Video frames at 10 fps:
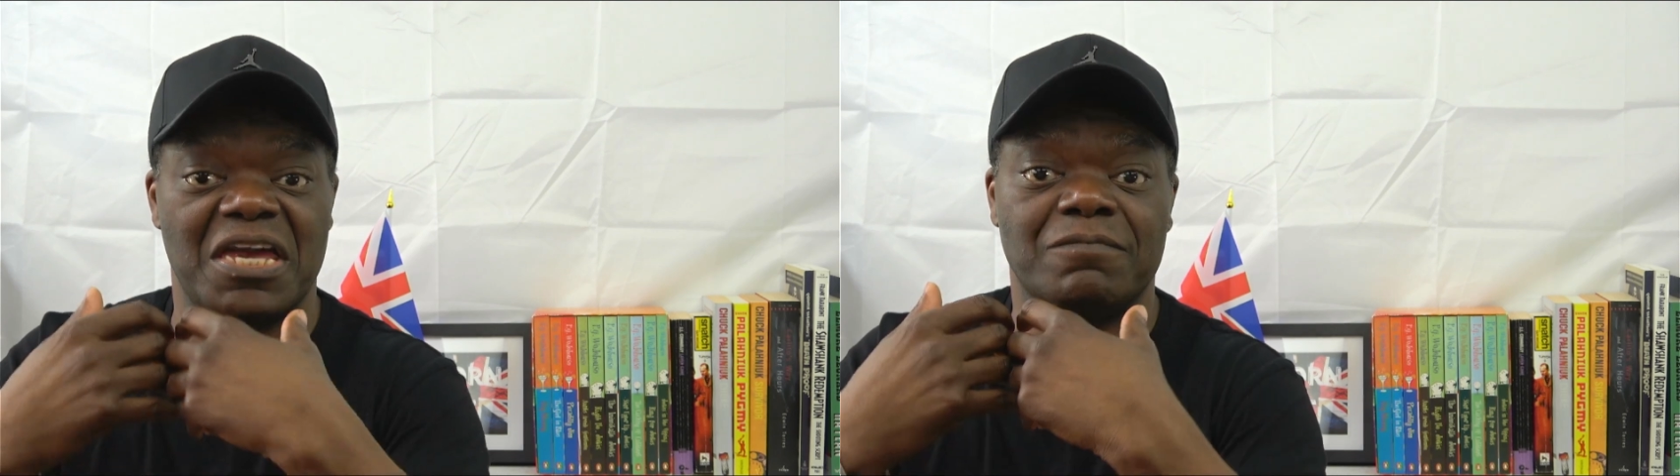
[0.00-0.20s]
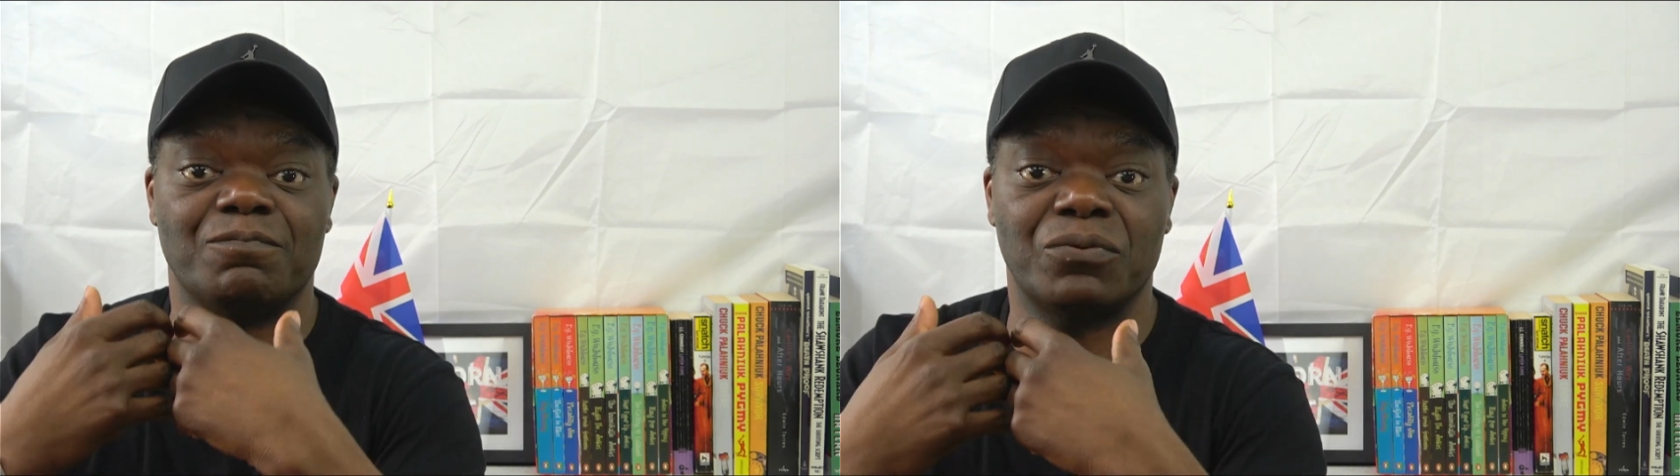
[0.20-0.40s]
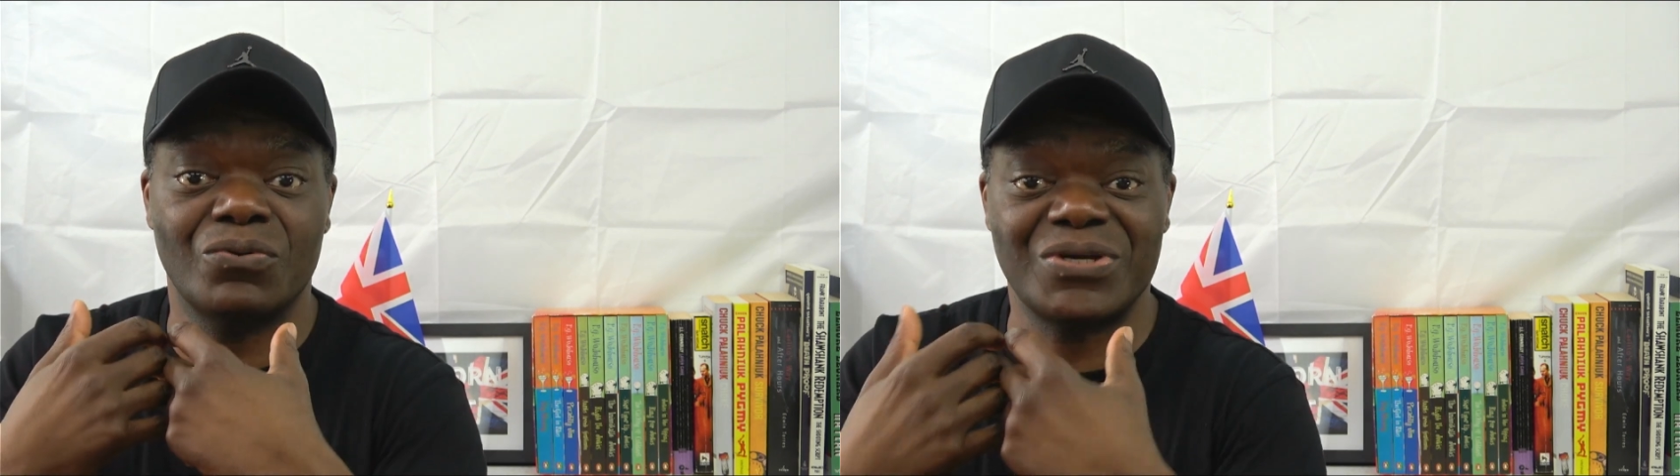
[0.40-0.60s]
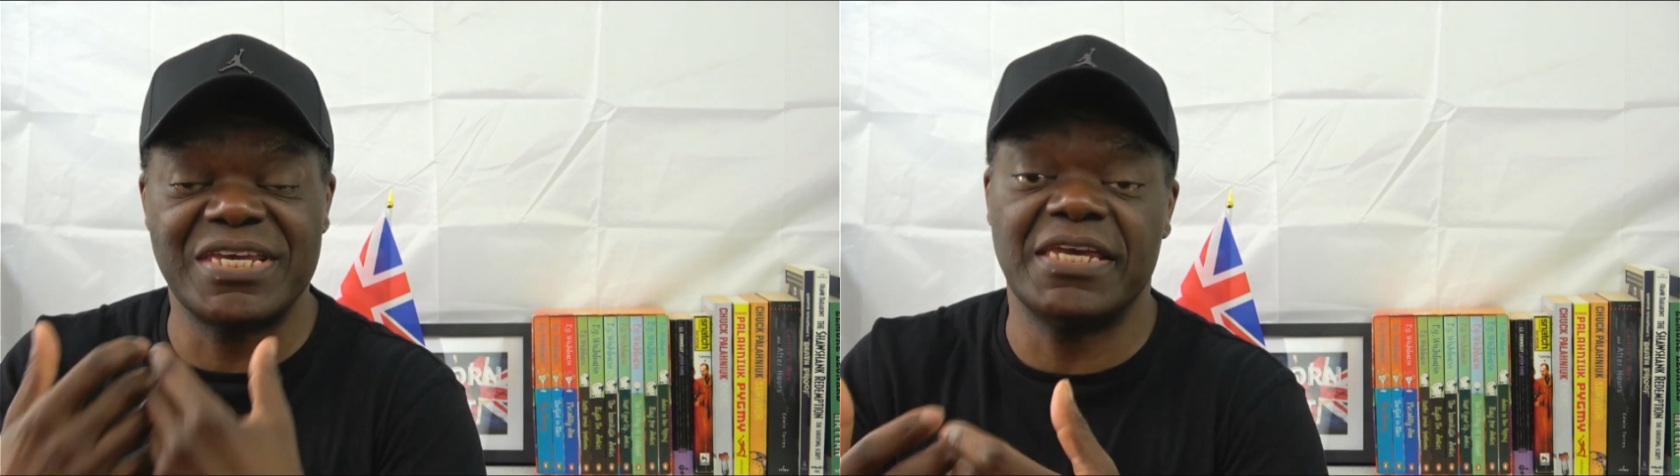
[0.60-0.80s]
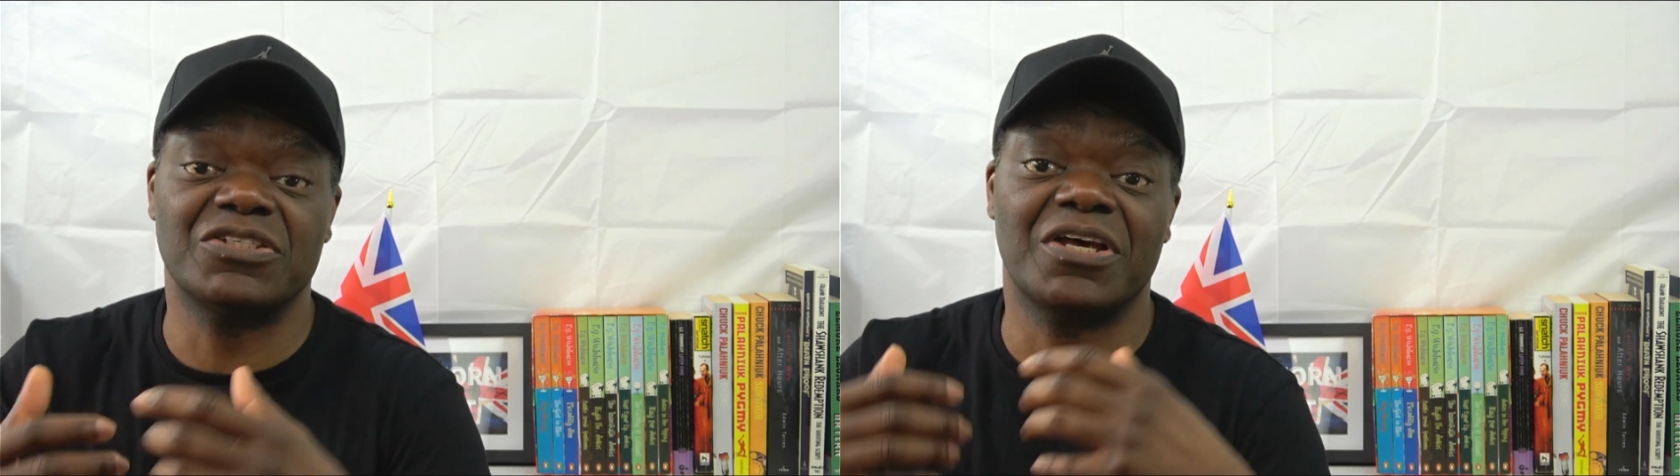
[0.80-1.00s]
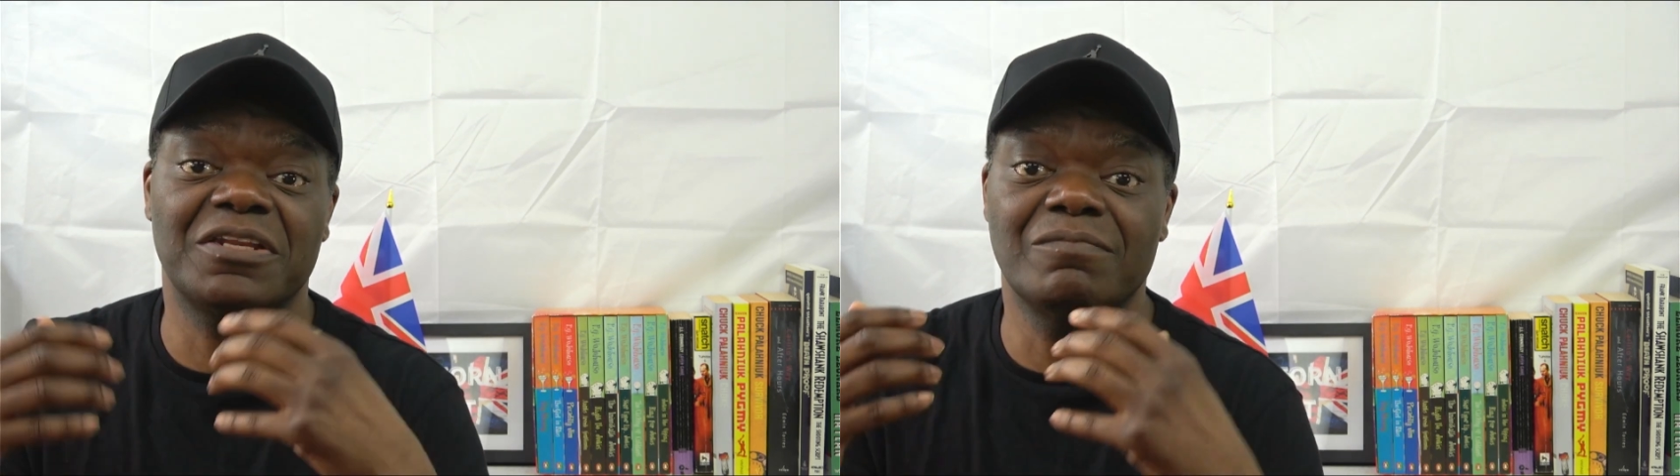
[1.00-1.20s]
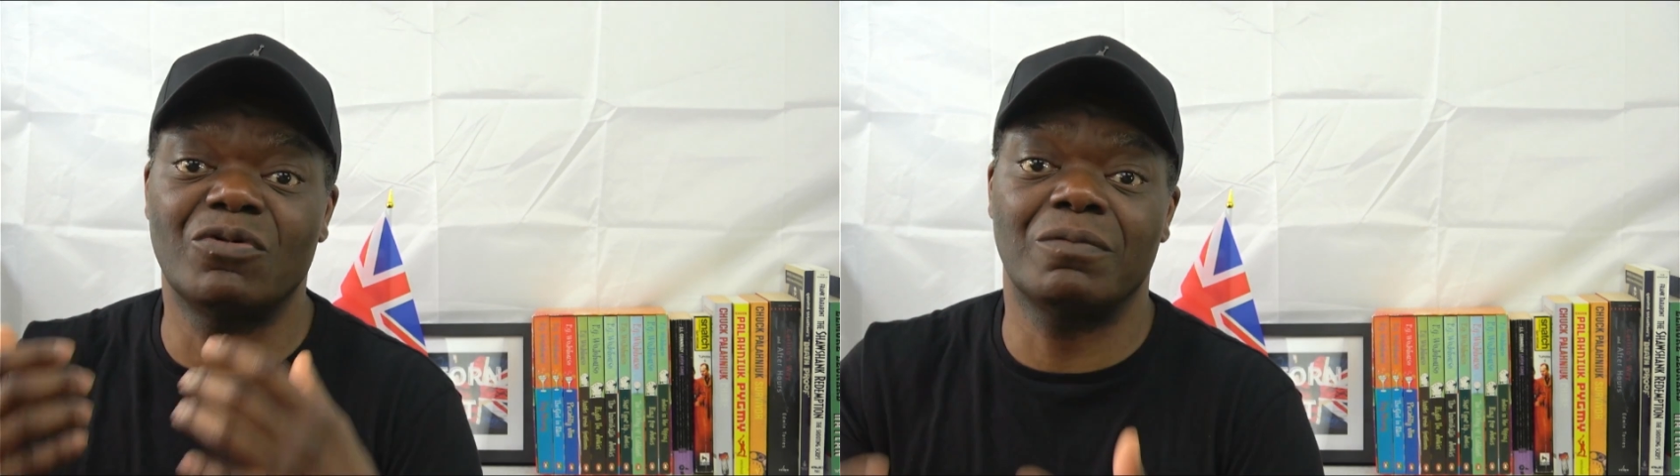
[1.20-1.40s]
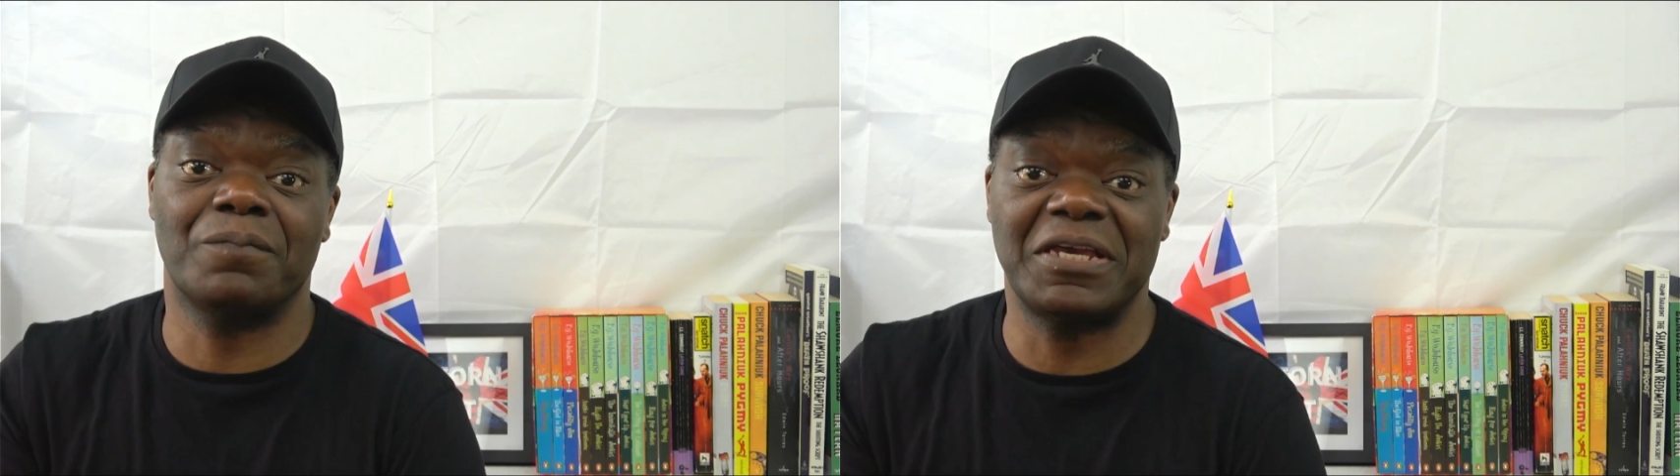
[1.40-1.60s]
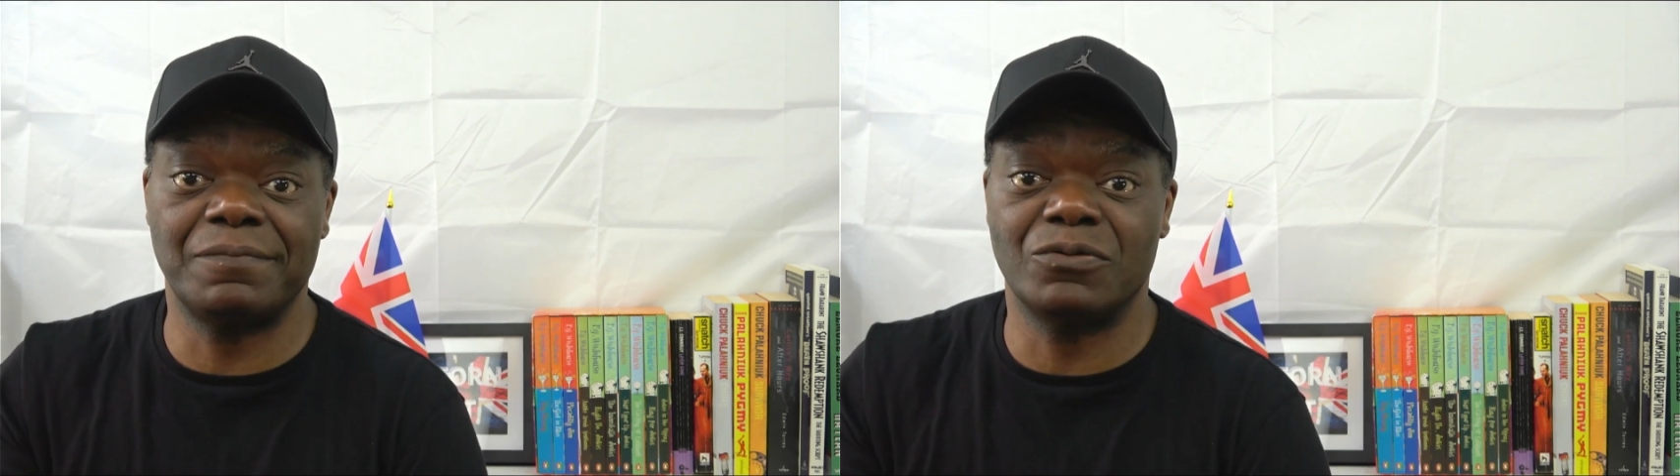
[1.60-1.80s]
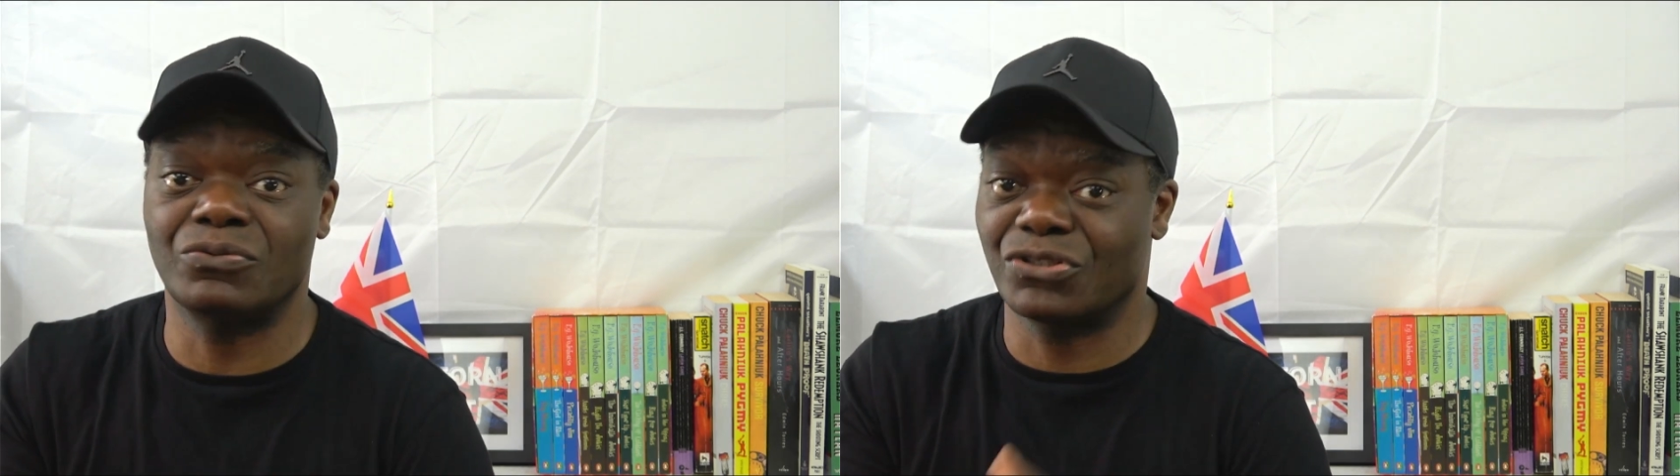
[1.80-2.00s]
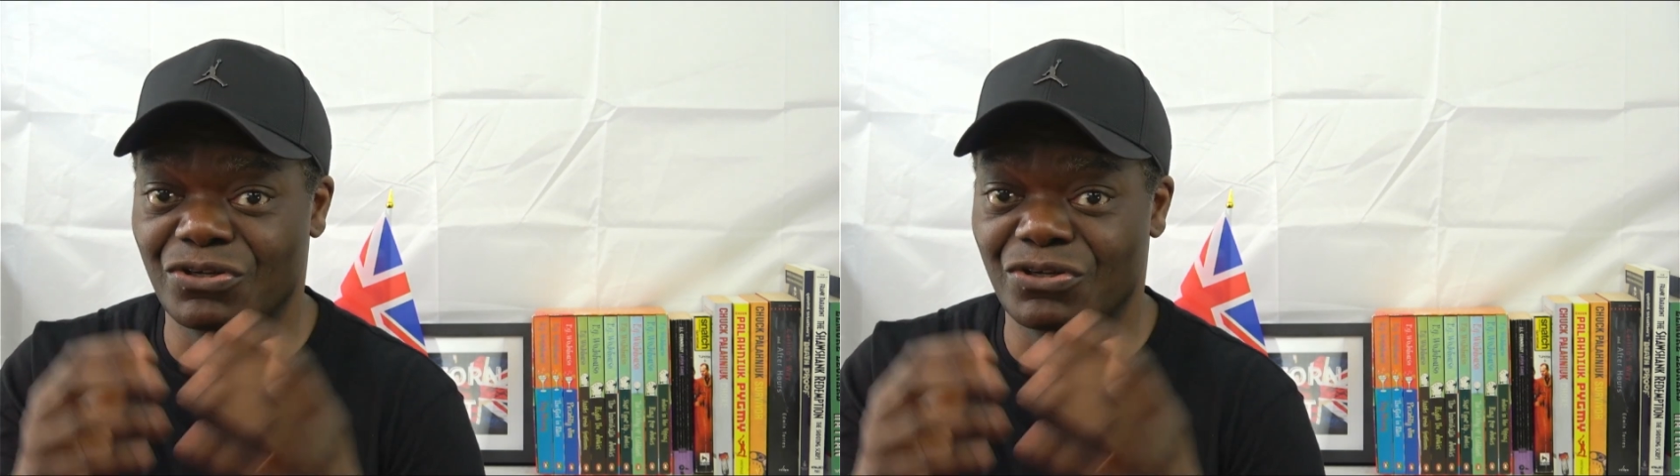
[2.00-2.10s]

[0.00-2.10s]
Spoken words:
employees and in more people